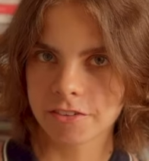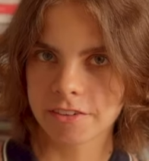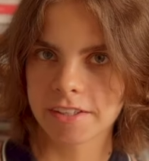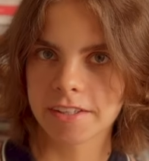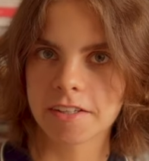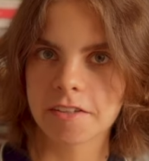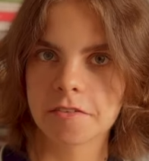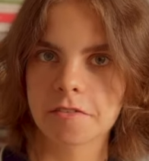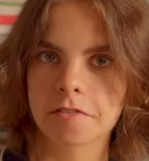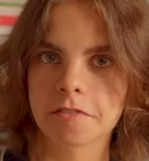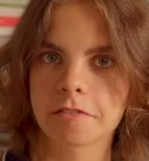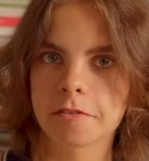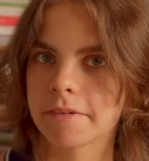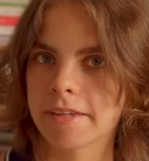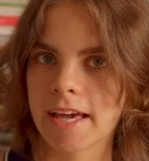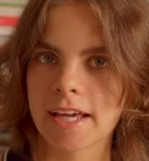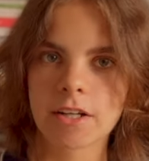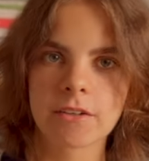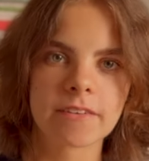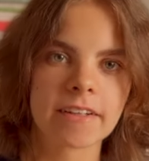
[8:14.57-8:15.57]
give
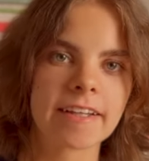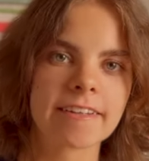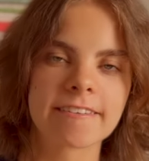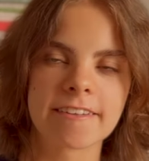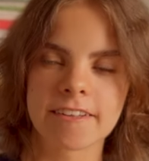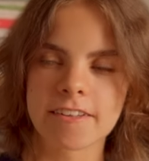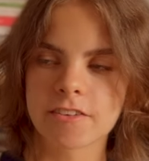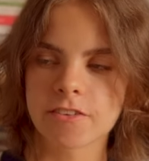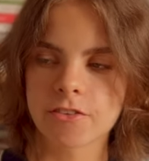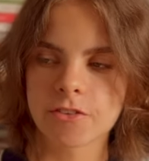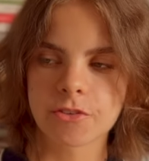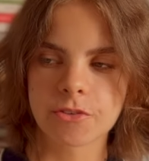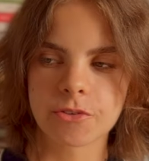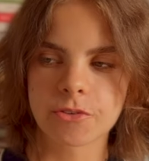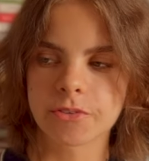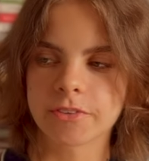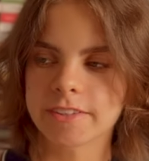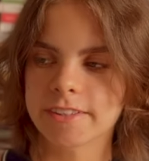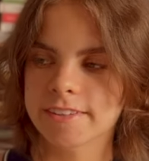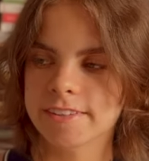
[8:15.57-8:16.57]
piano lessons
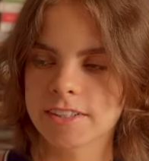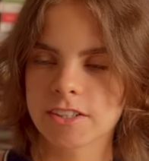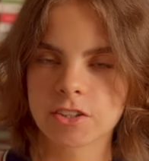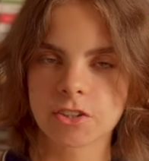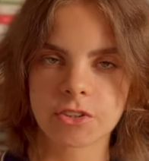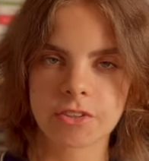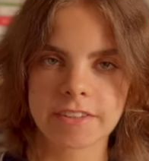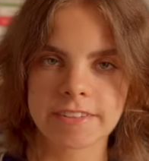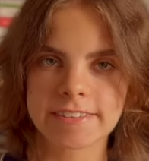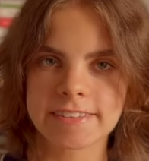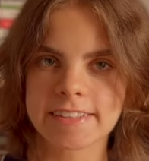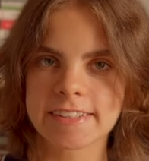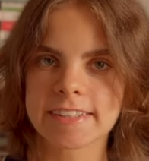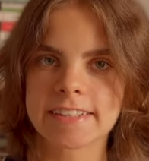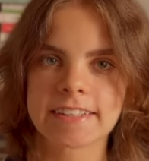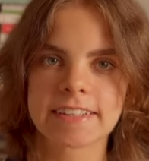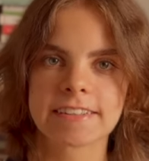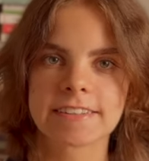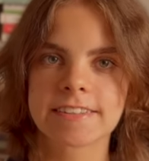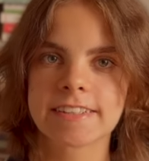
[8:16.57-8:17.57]
to
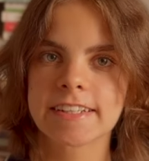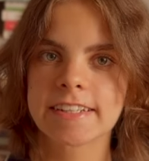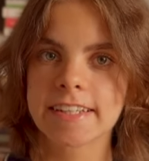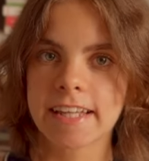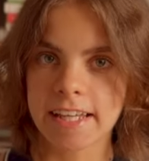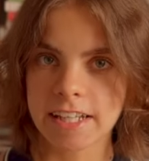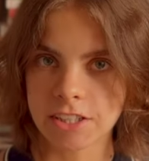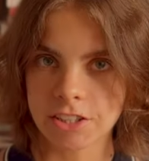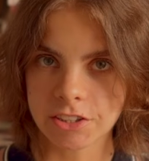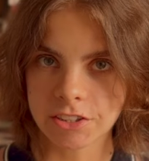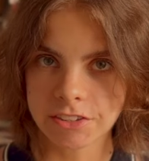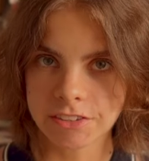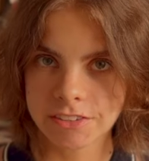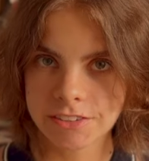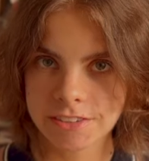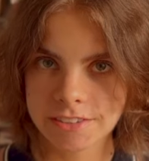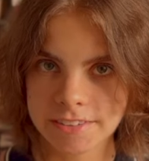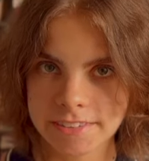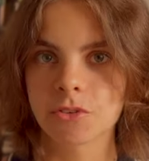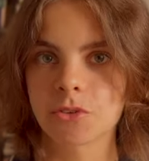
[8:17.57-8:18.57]
disinterested
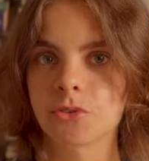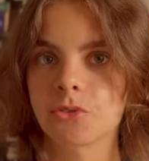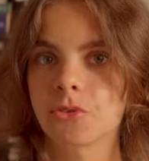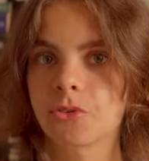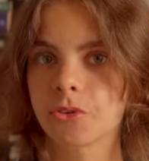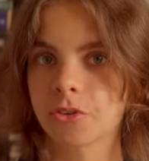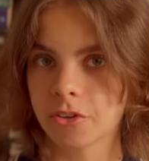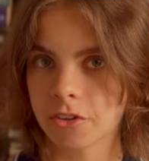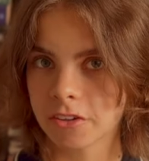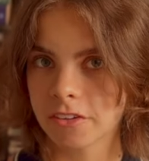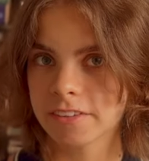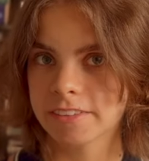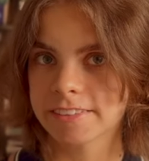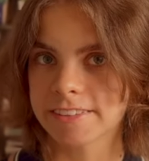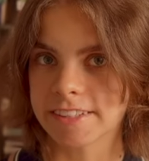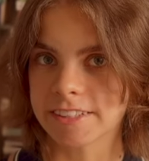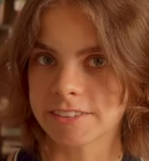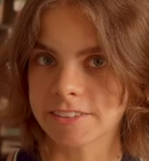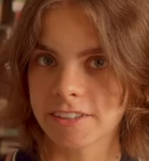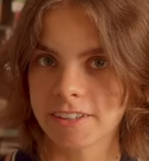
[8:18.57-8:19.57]
teenagers who scroll on
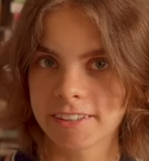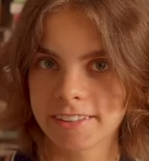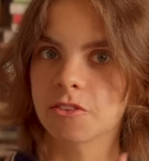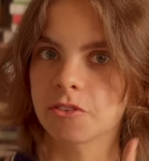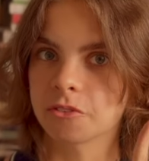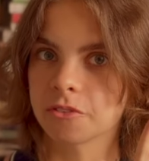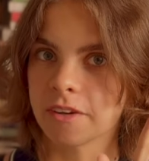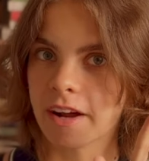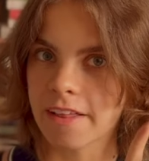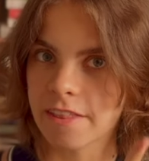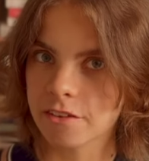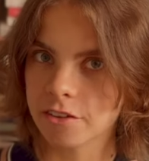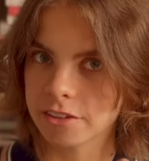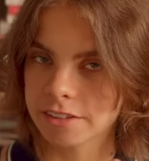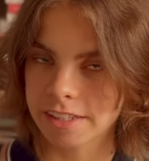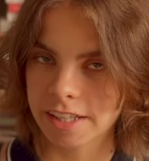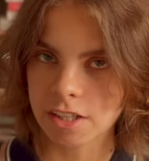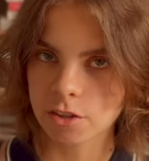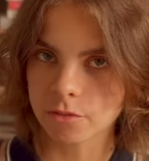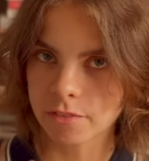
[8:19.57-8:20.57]
TikTok
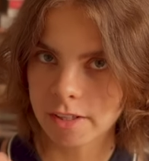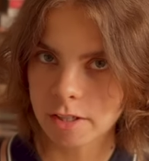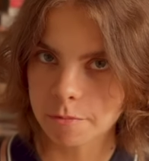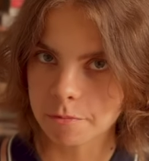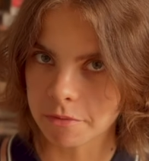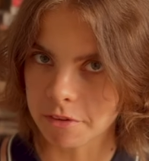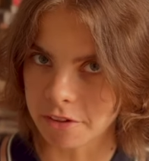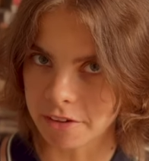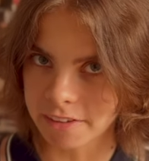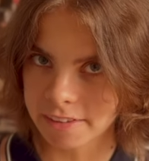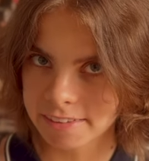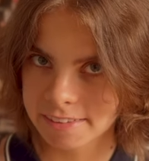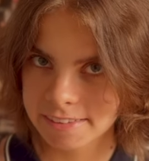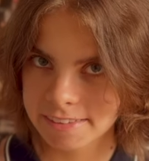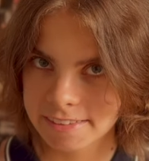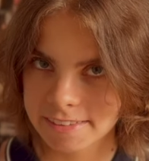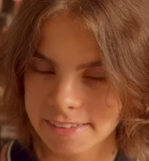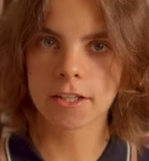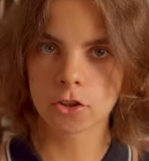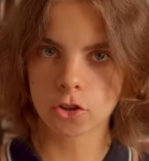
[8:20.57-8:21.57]
rather than read
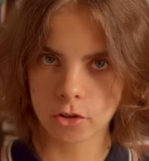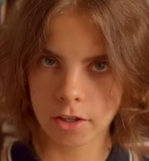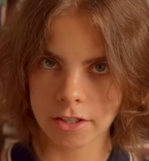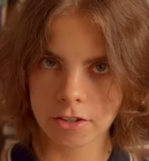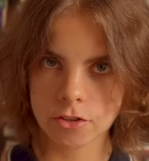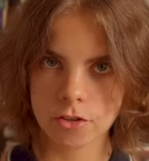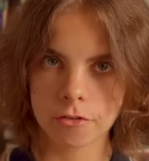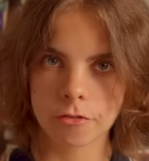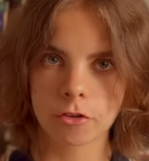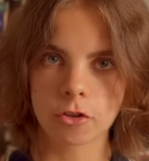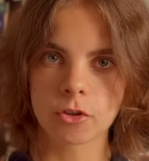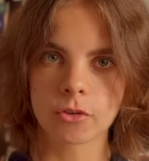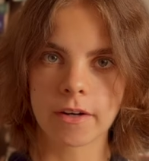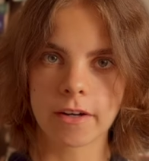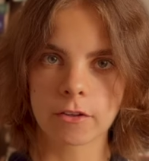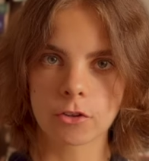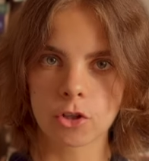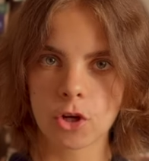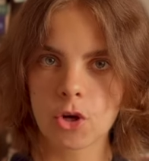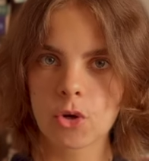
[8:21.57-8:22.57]
books, and tries to figure
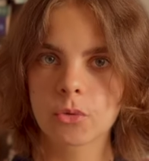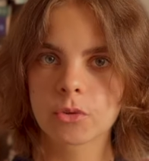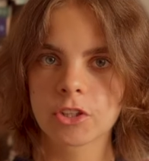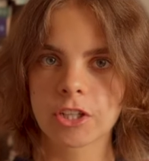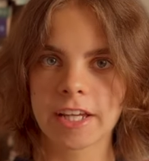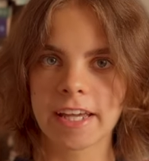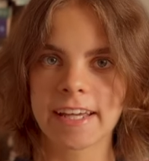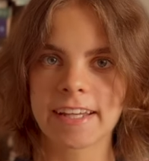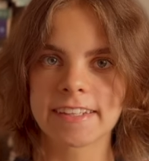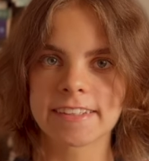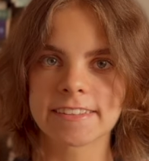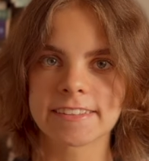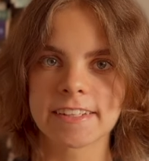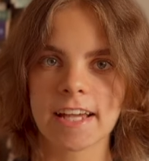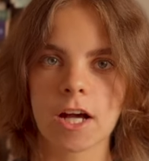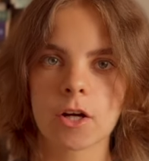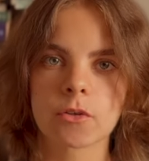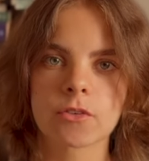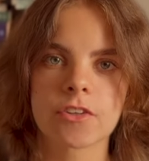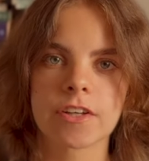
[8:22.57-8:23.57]
out who she is
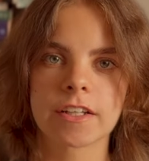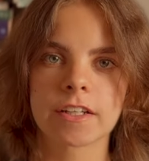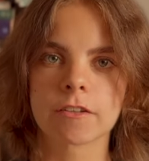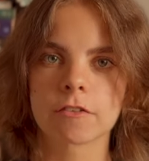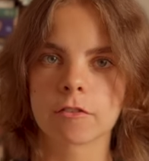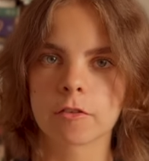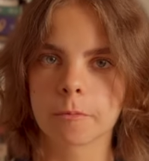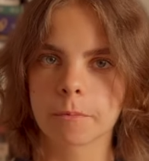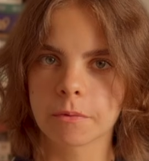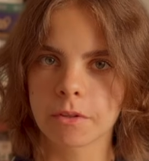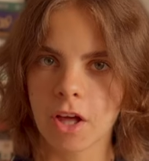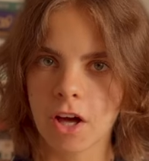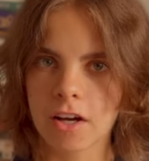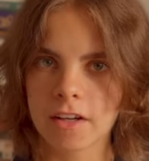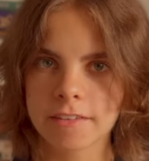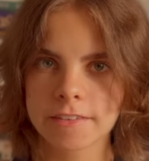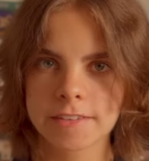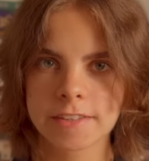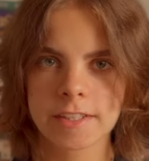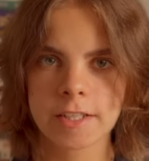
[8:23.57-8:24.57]
outside of
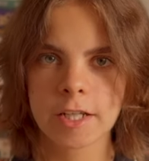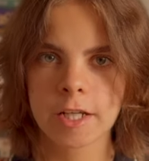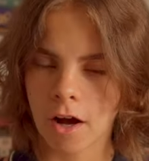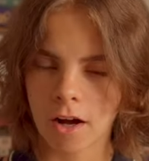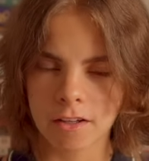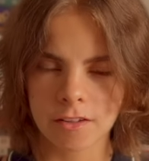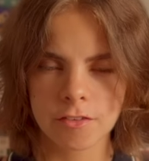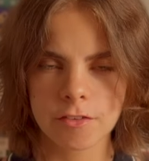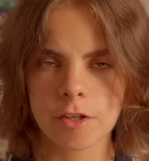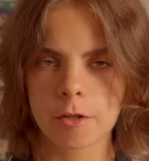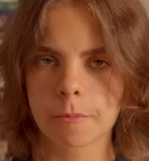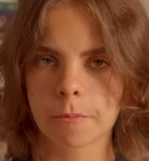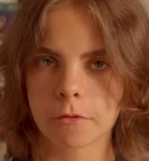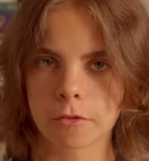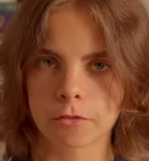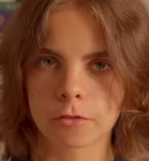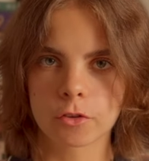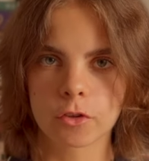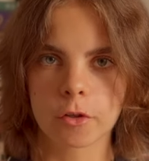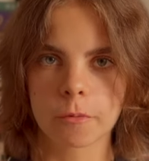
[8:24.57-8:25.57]
applause, constant
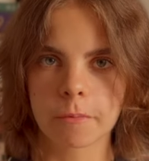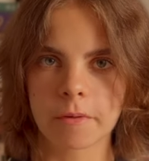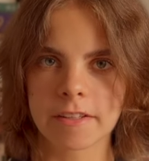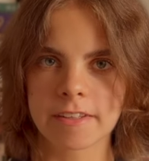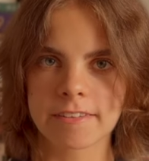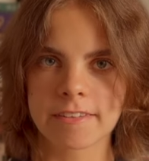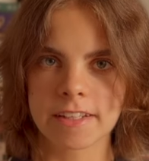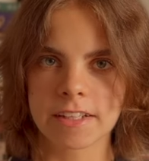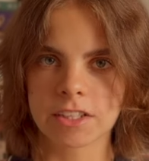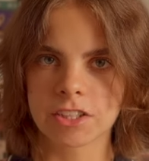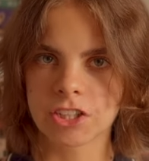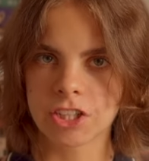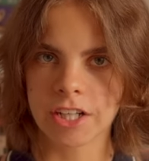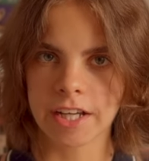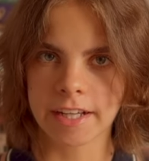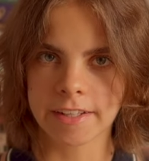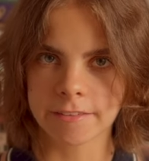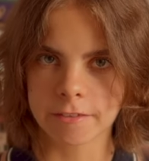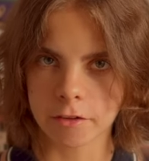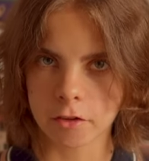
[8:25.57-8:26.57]
performance that she
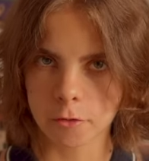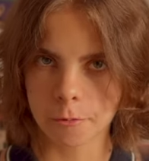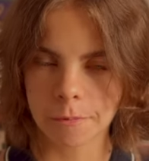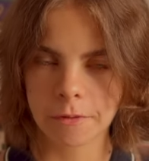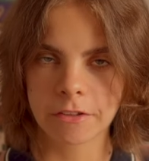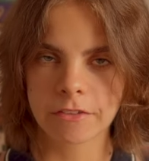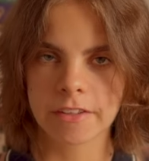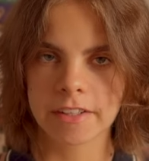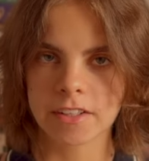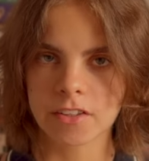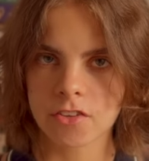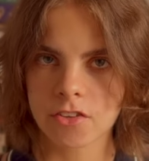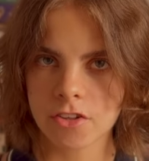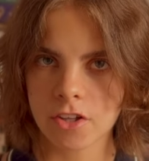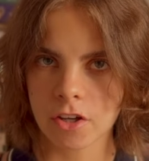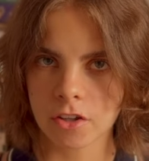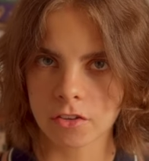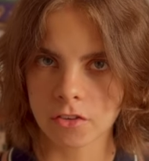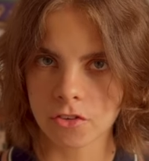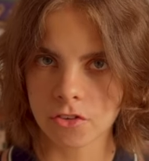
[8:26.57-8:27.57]
has experienced
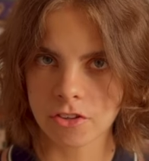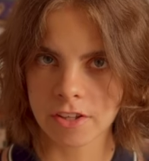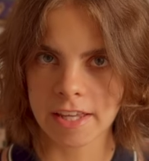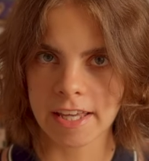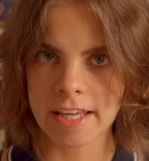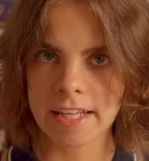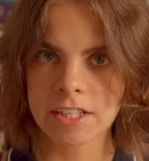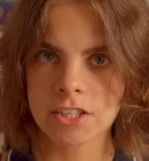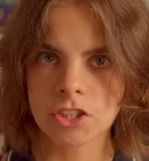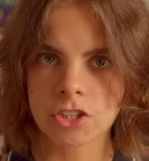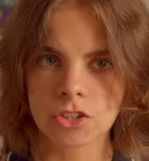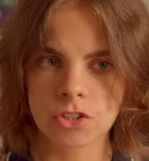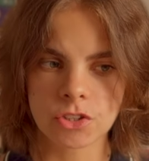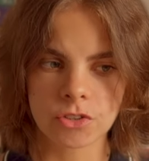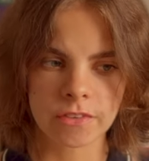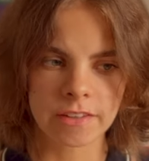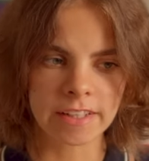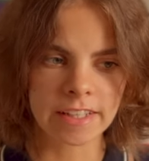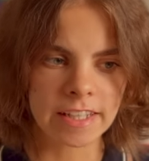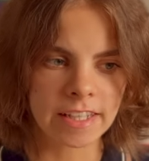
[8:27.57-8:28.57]
on stage
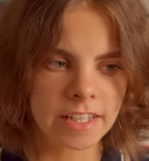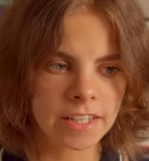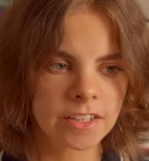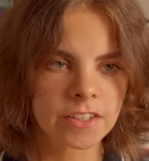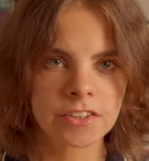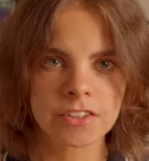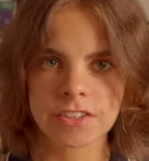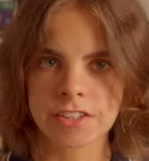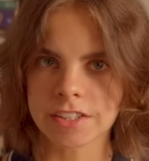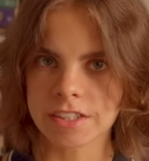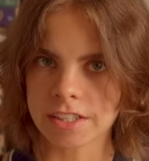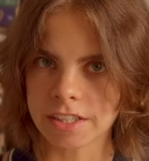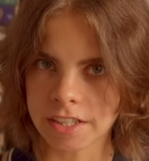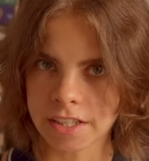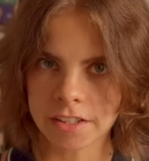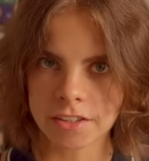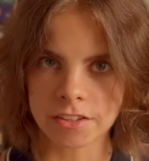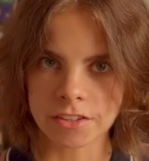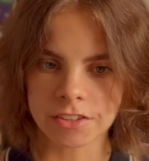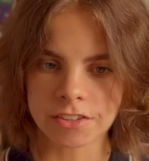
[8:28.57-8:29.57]
during years and
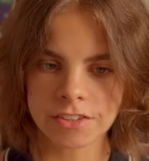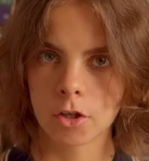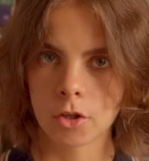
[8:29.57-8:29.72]
years.